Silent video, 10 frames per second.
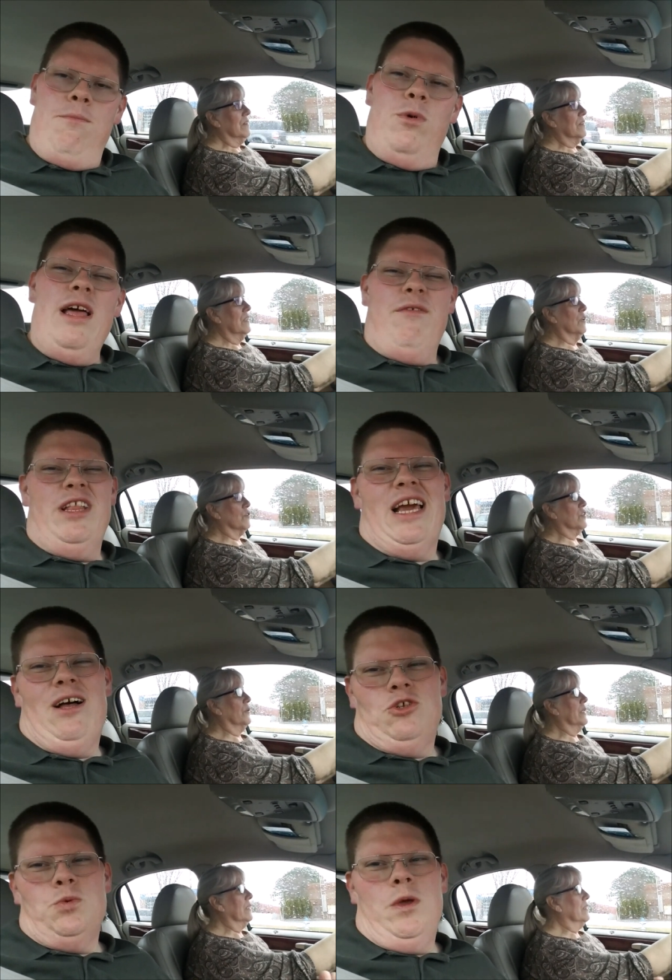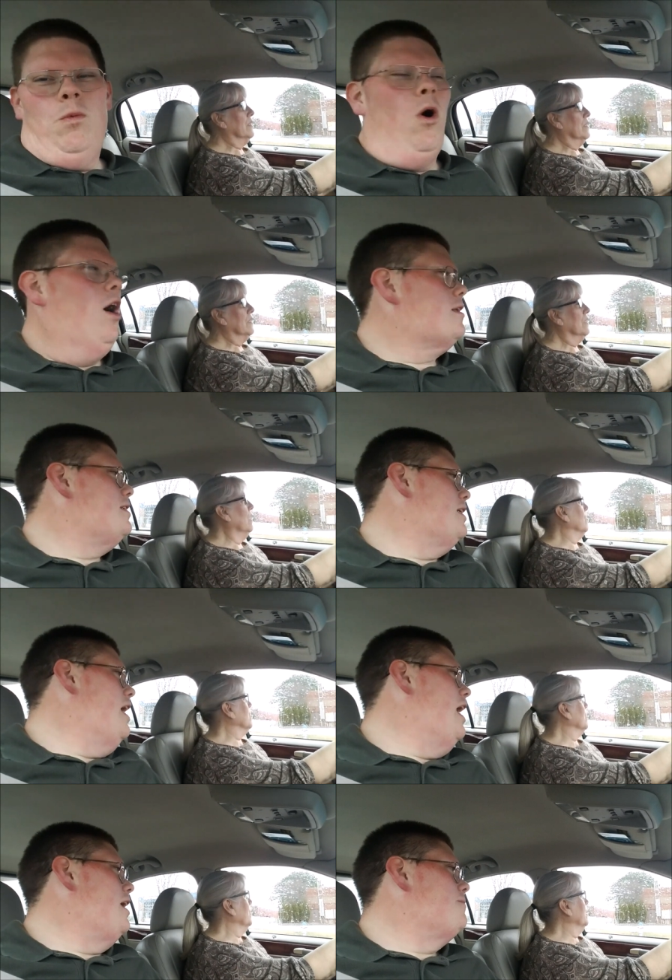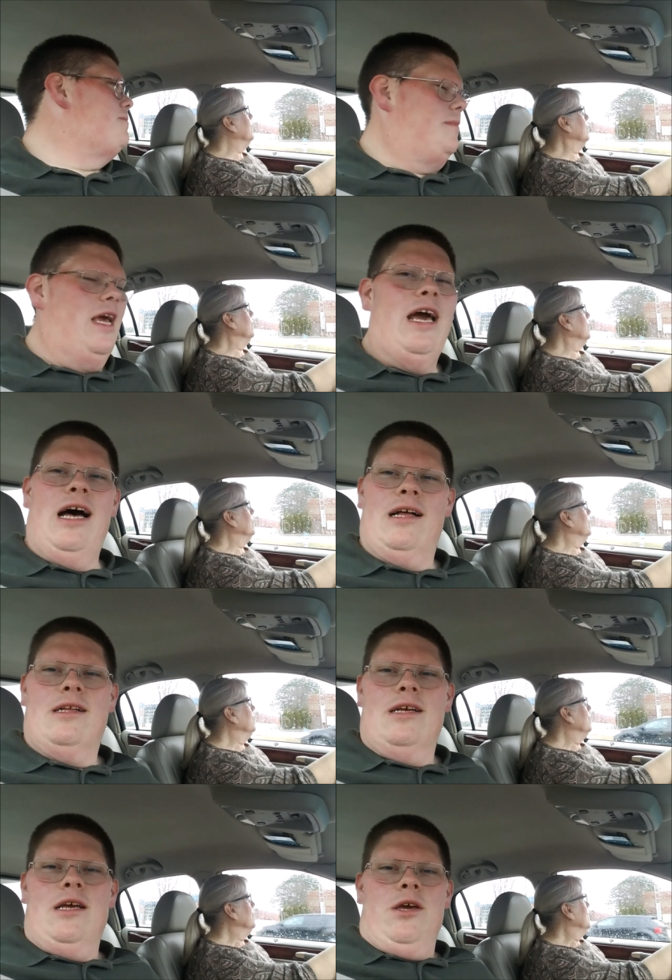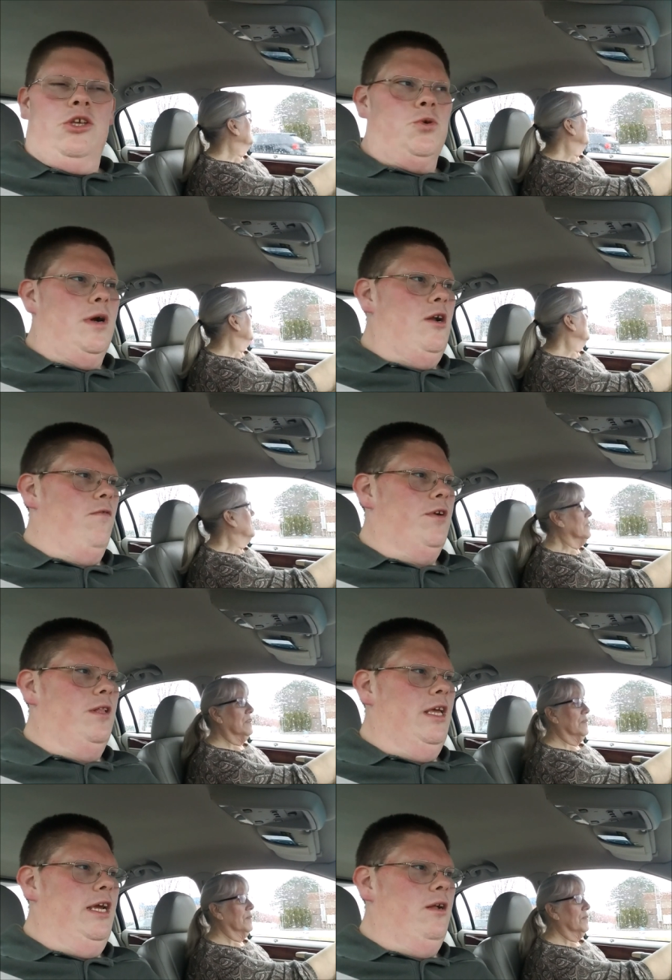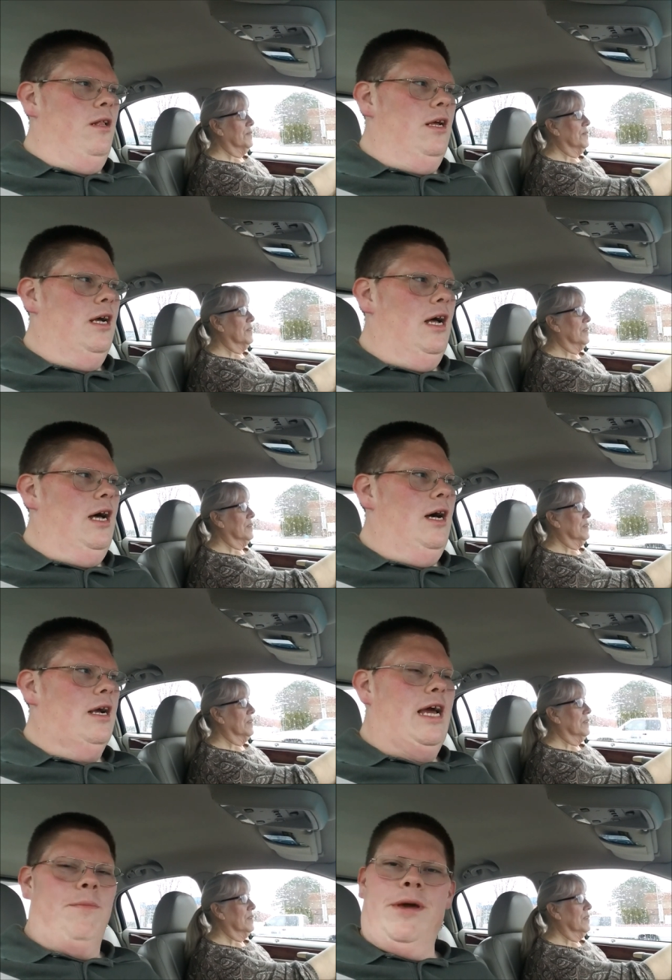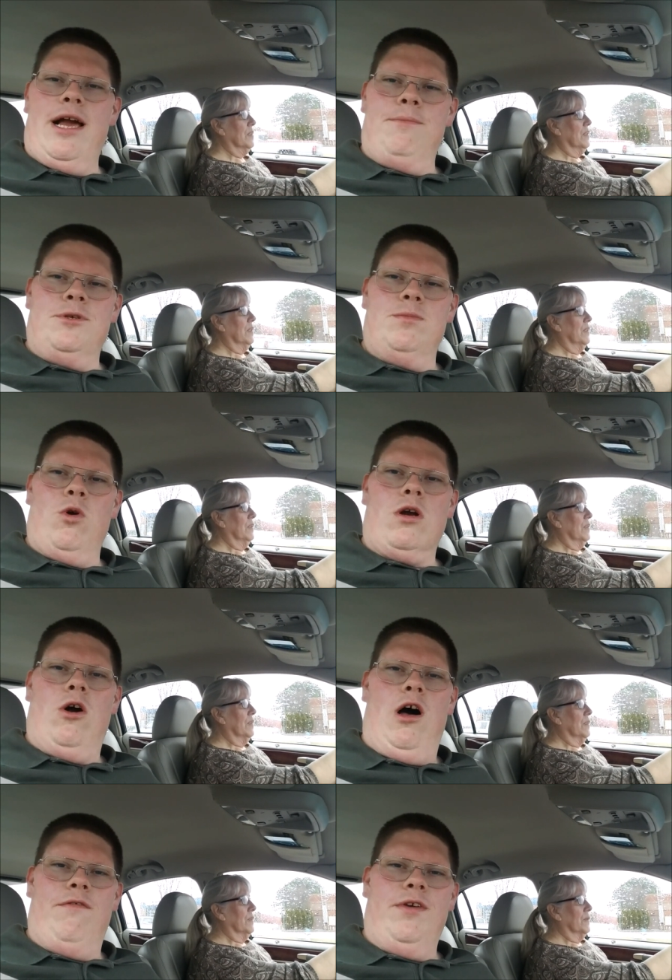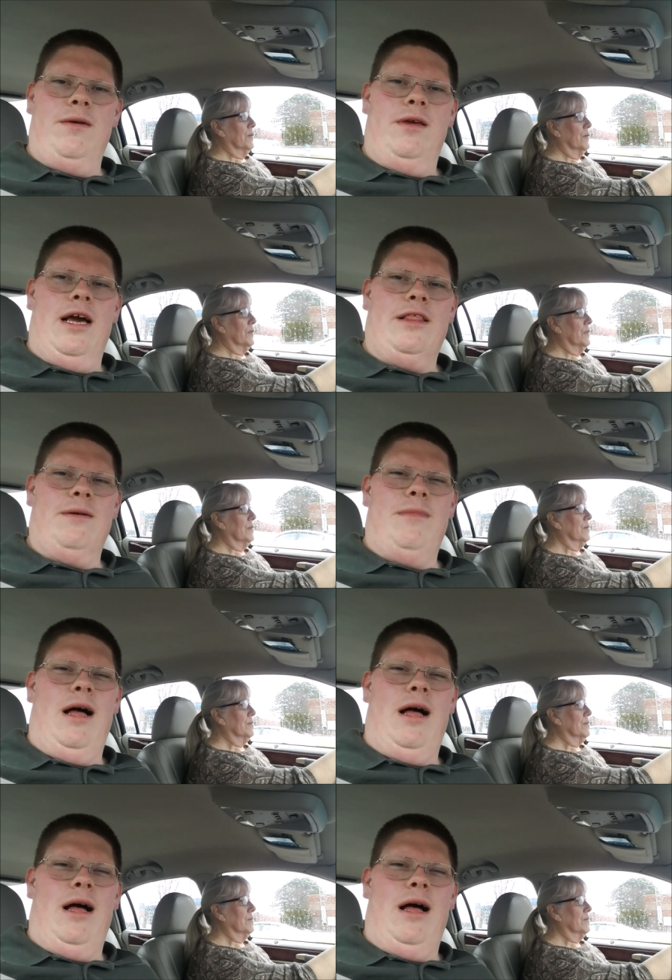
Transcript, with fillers: with everything else we walked oh, today. Yeah. So we're heading over to Lidl. Uh, Got to pick up some more coffee. I think